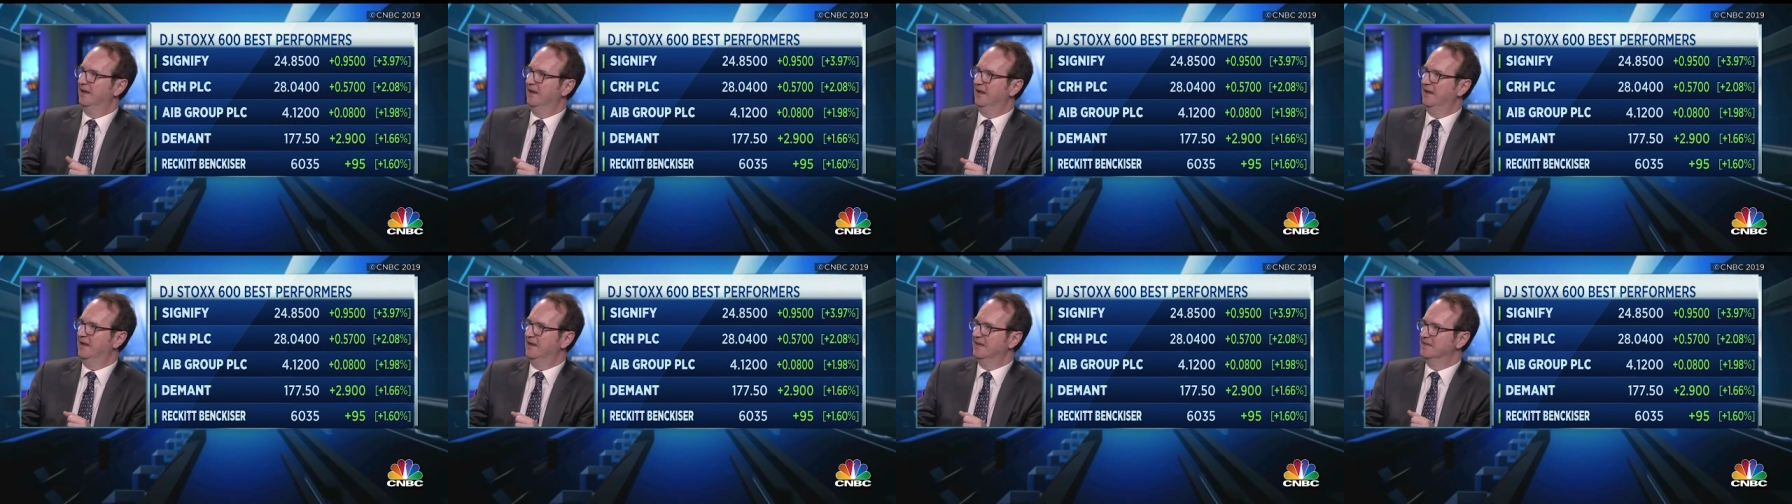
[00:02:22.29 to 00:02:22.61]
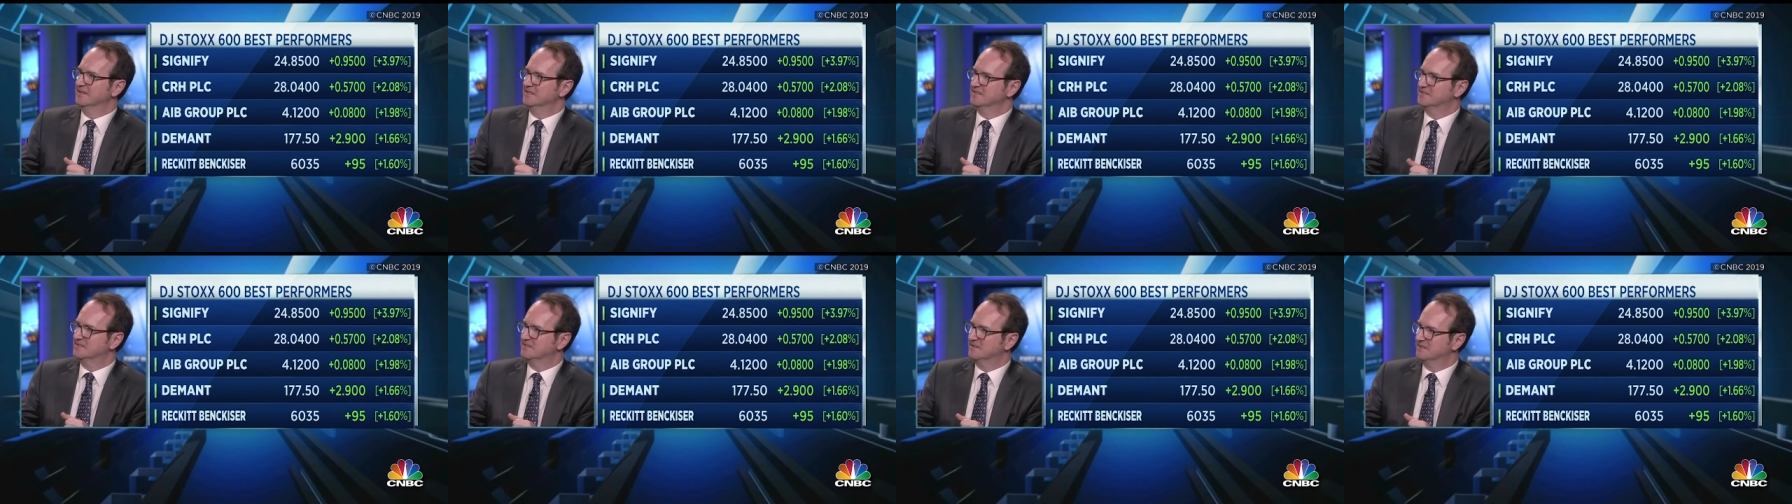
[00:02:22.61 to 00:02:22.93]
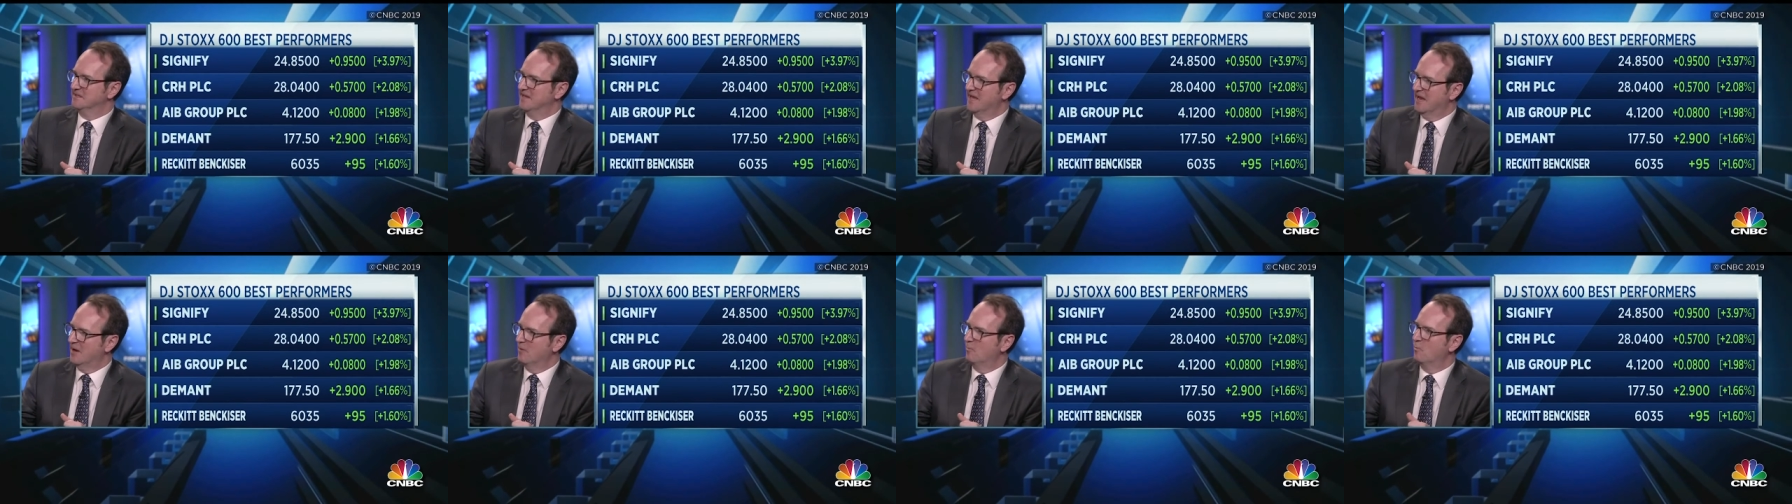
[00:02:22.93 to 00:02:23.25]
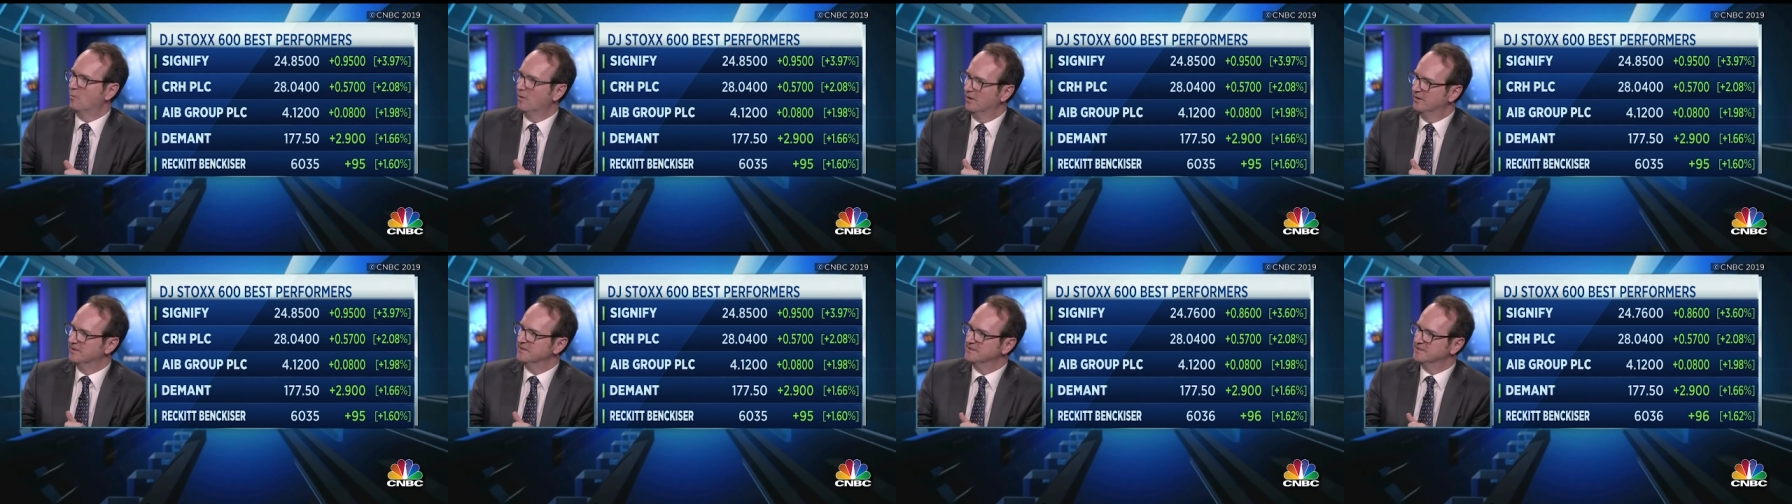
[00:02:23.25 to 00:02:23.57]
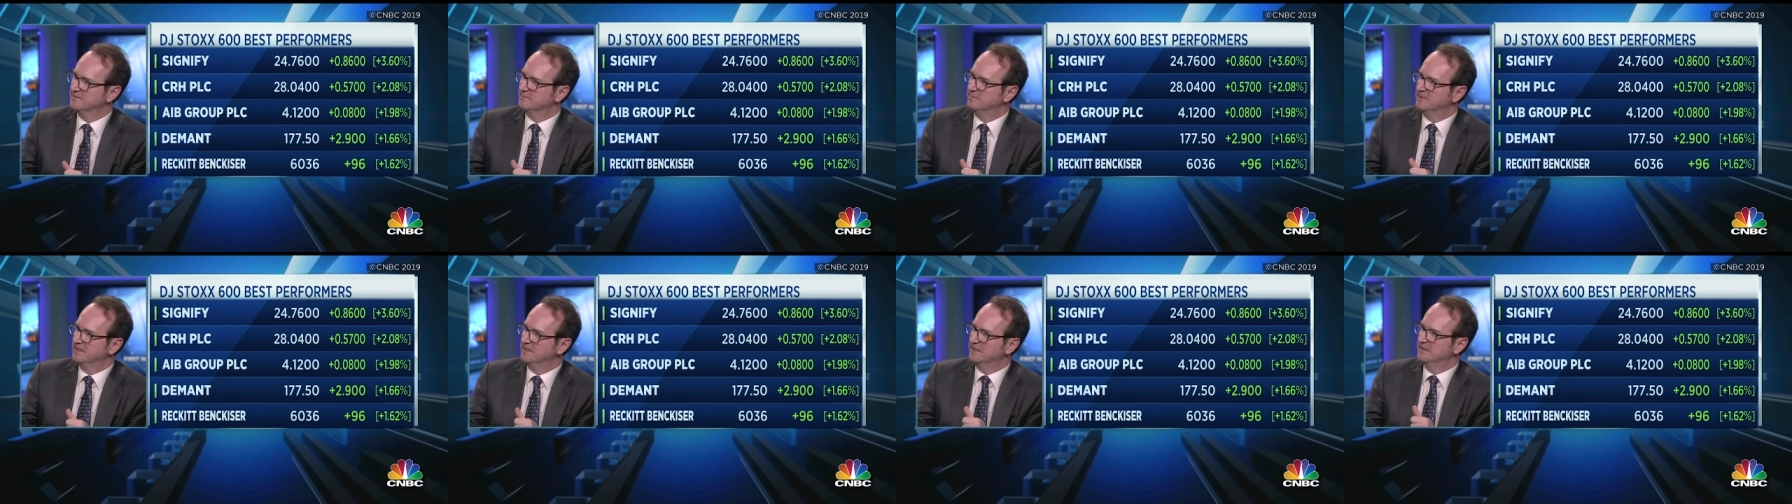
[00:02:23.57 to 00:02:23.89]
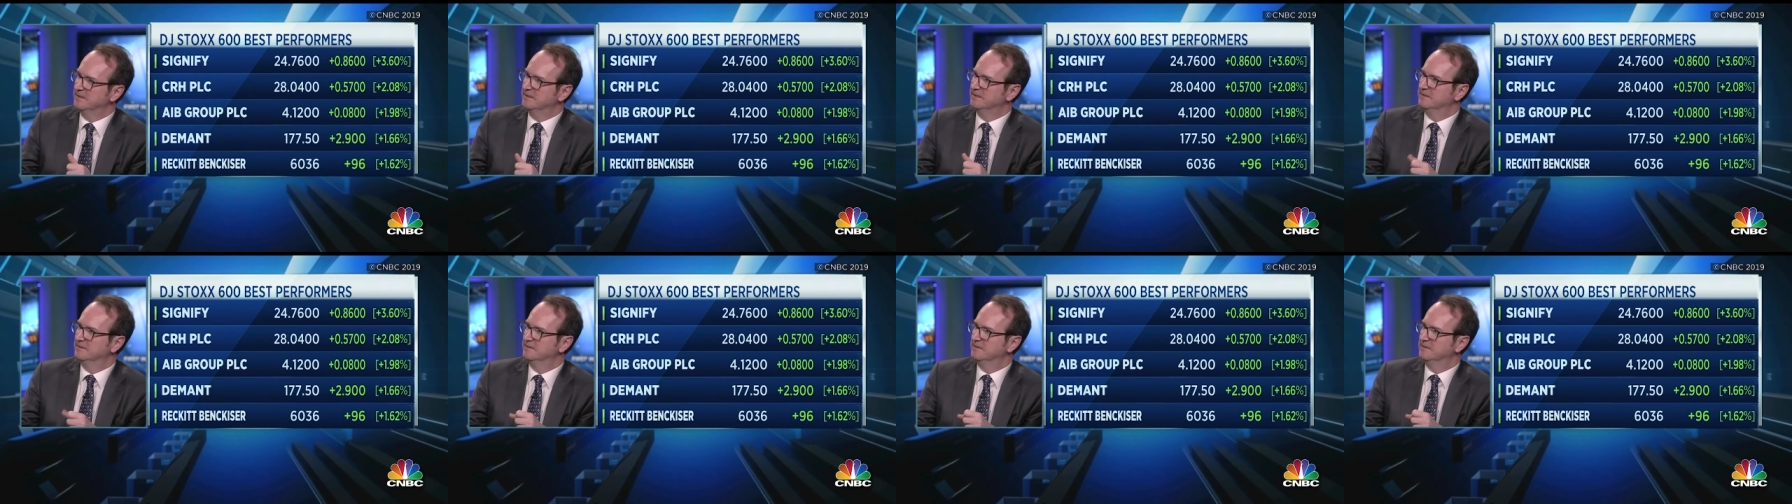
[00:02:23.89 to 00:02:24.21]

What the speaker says: is now one to be